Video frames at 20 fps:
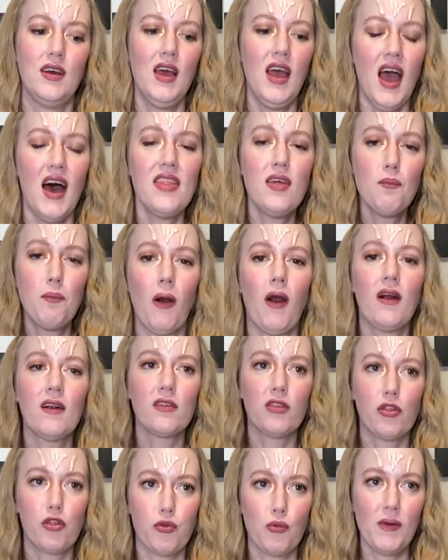And then part
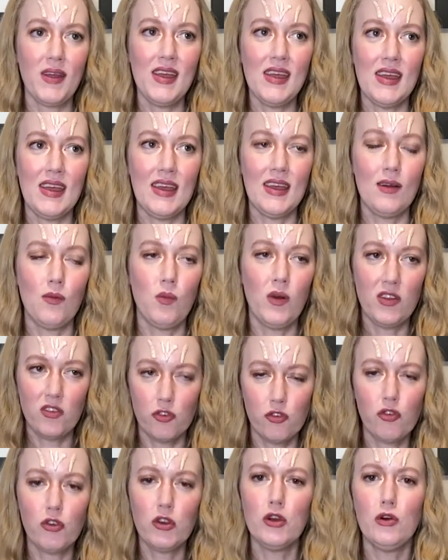3, which
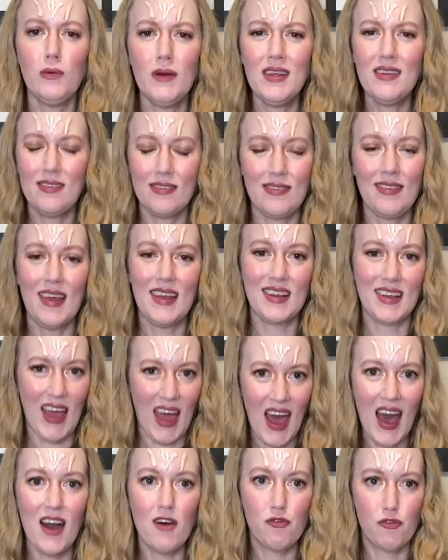true is like
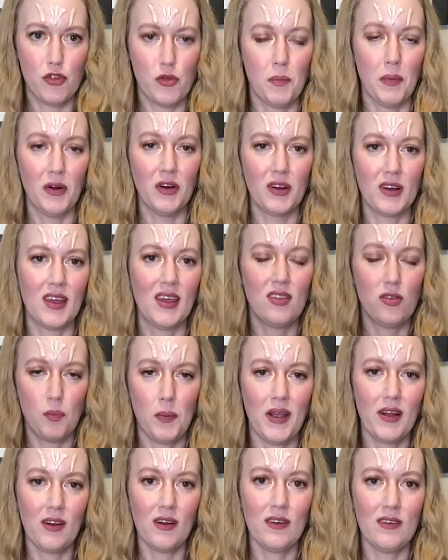half the book, it's
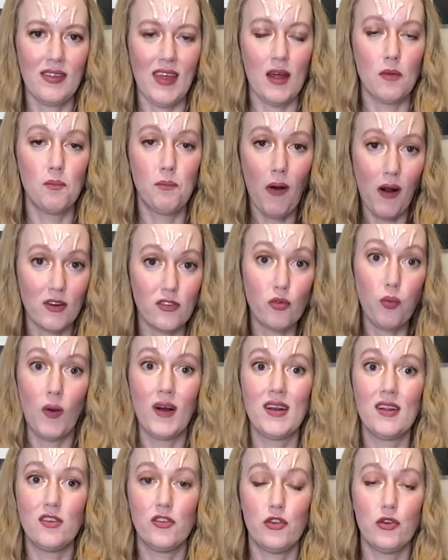bigger than parts
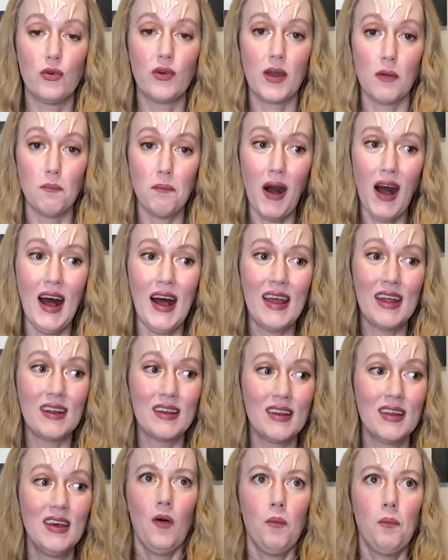1 and 2
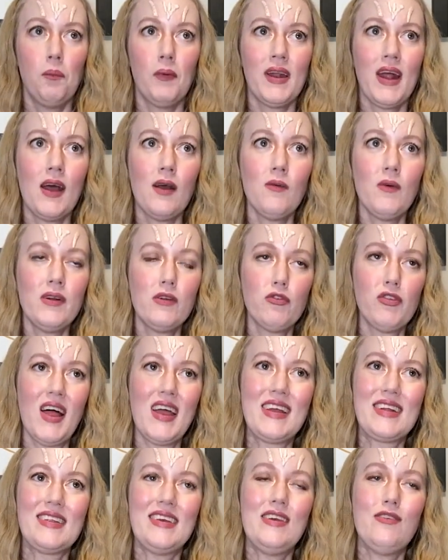combined, but I would have
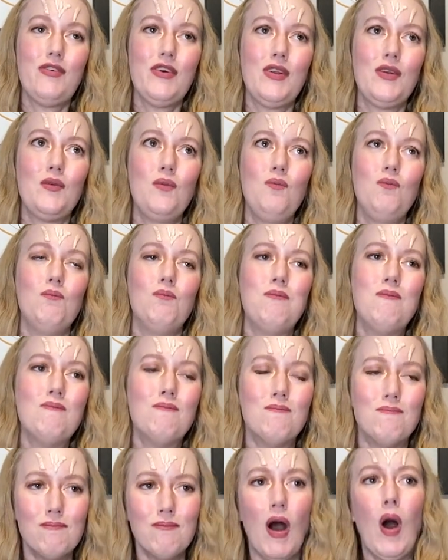liked even
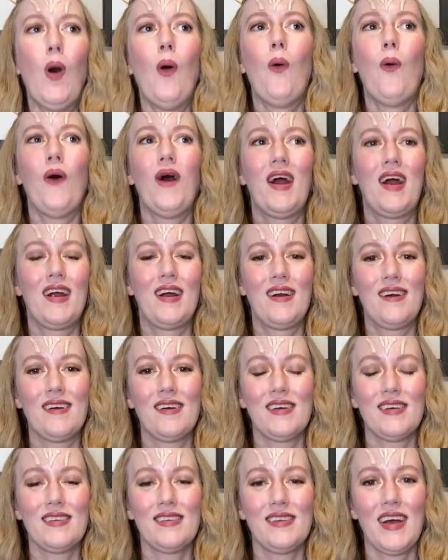more.
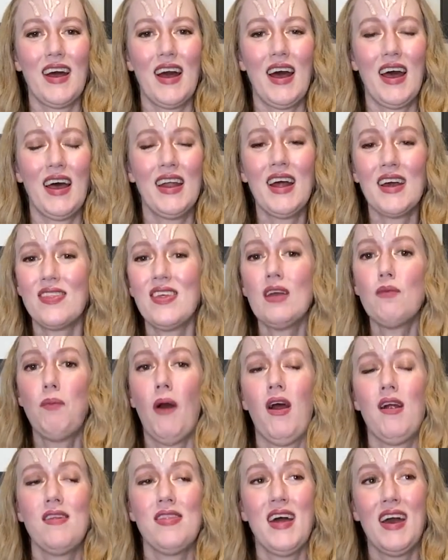And I think
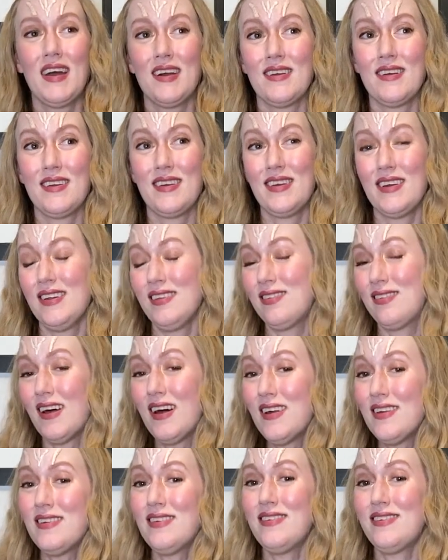part of that
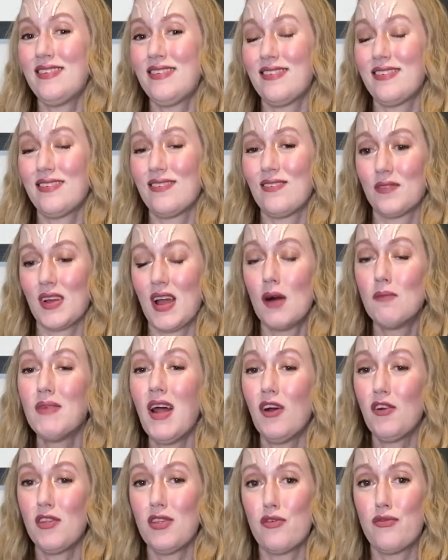does come
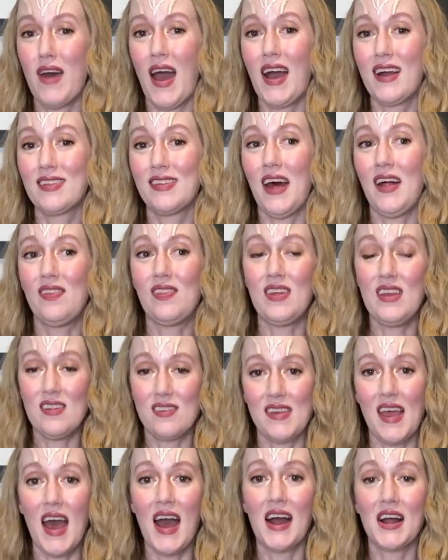down to the fact that the
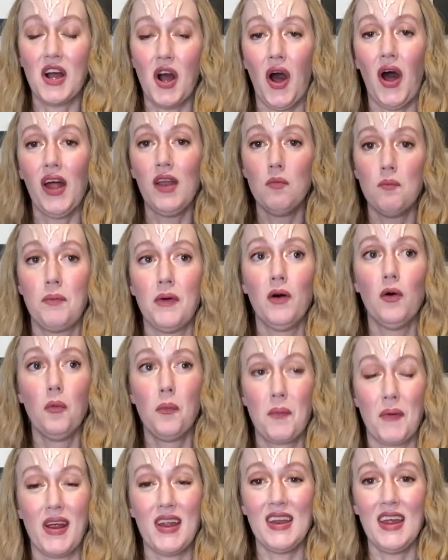attack on
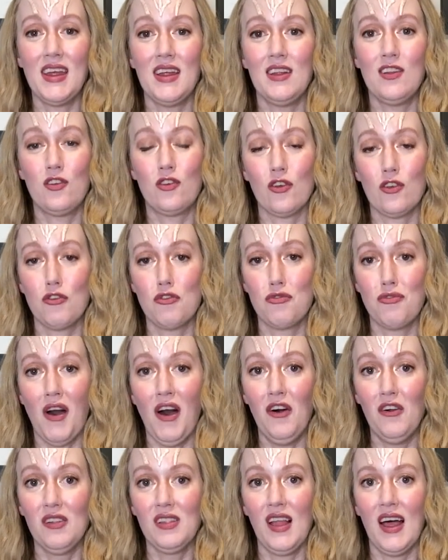Bilbringi just
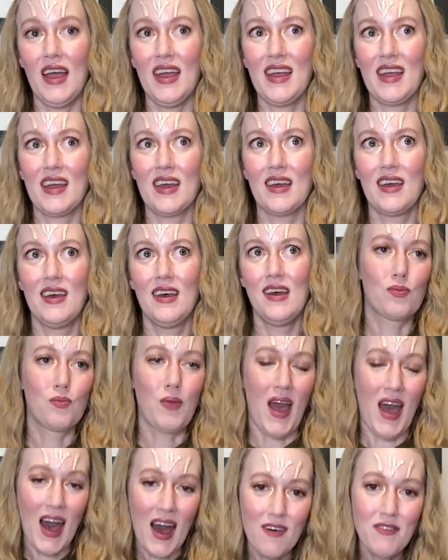felt like
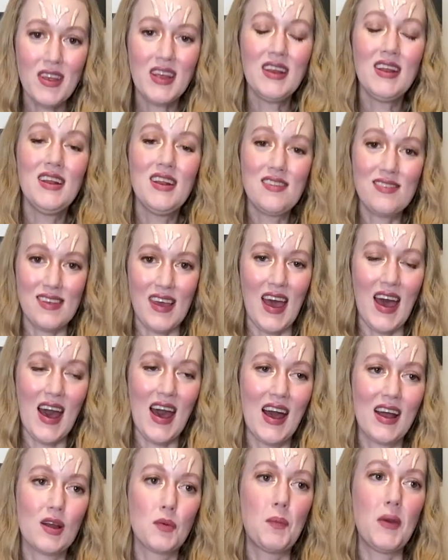having an
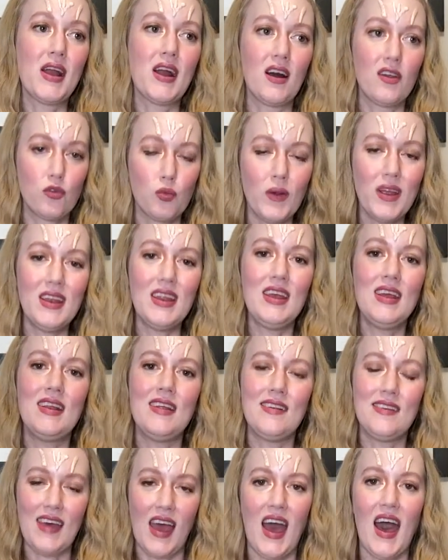attack because we
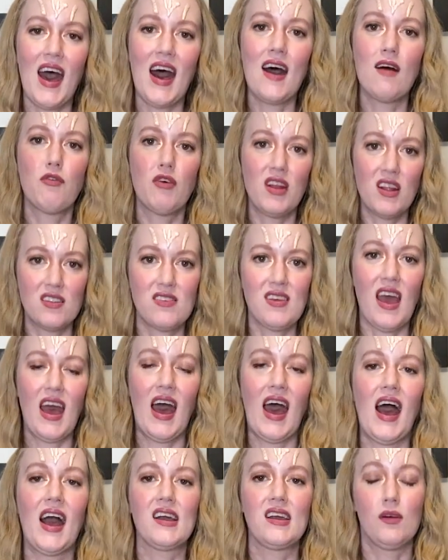needed to have an
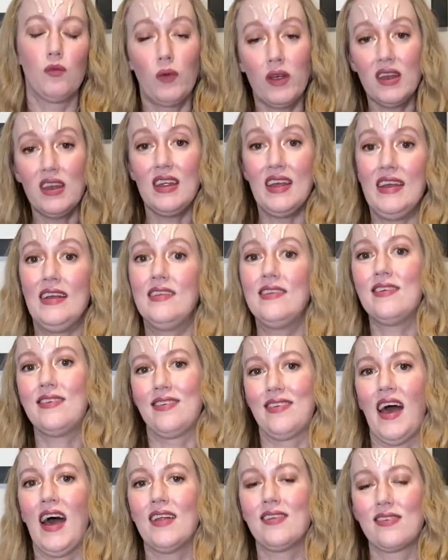attack and we need to
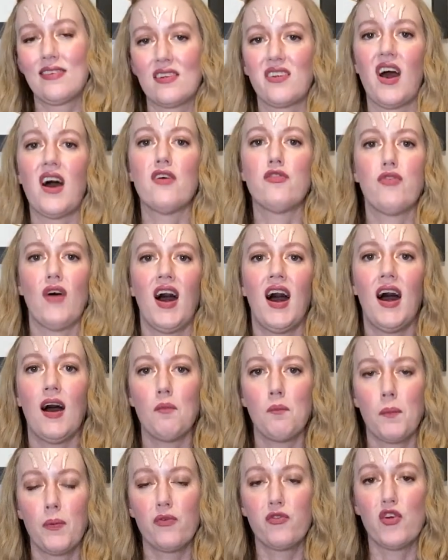set stuff
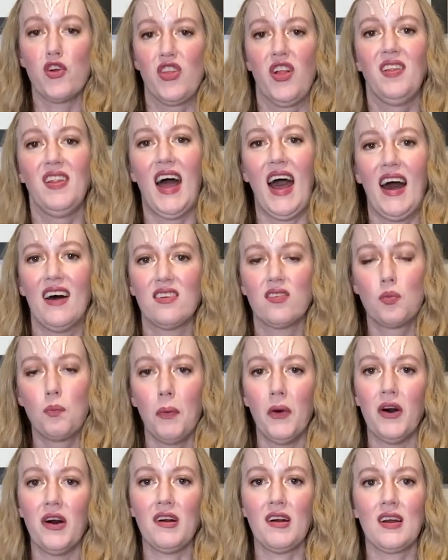up for the last
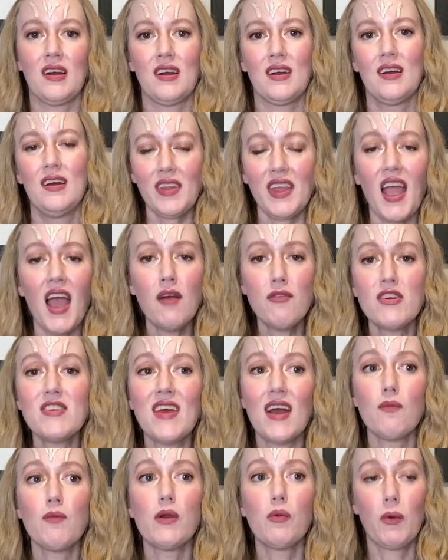book. Every
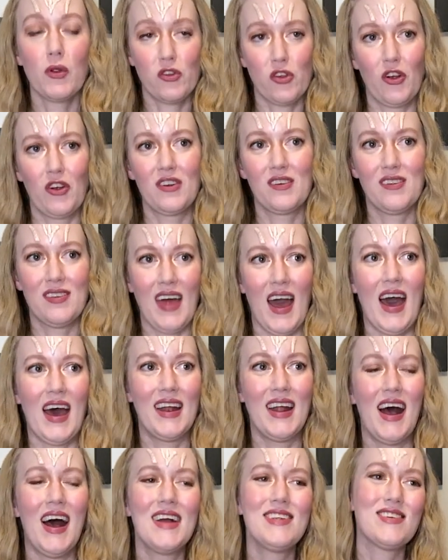time we returned to that,
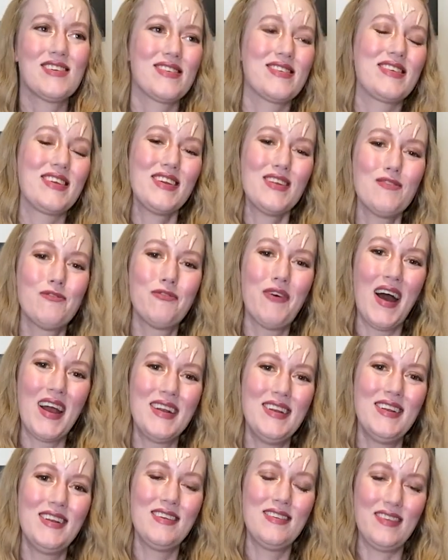I just didn't
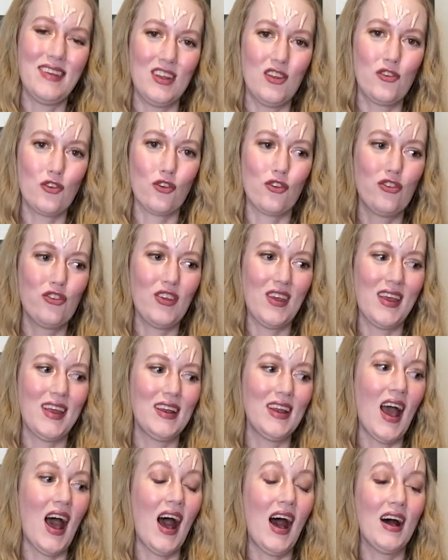find it as interesting
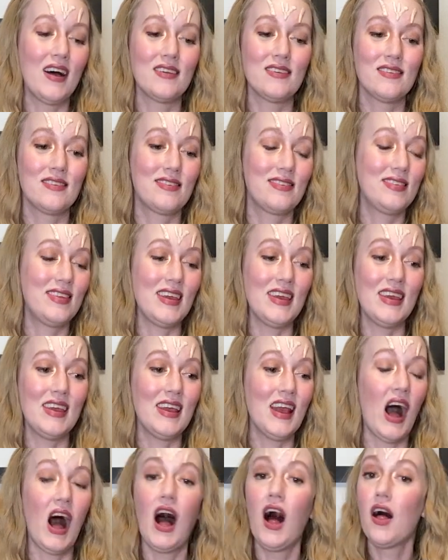as
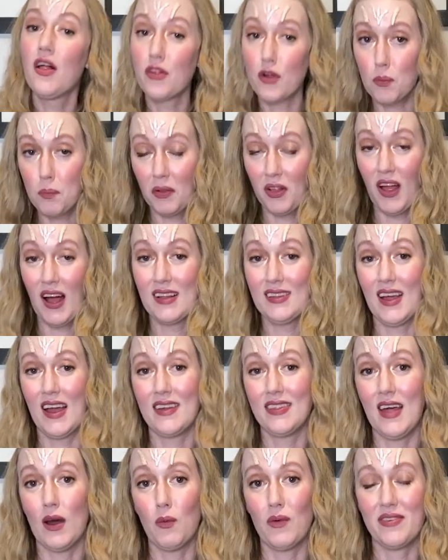the other plotline
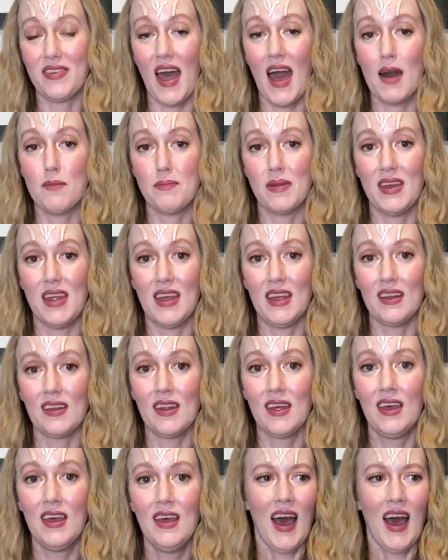that was happening.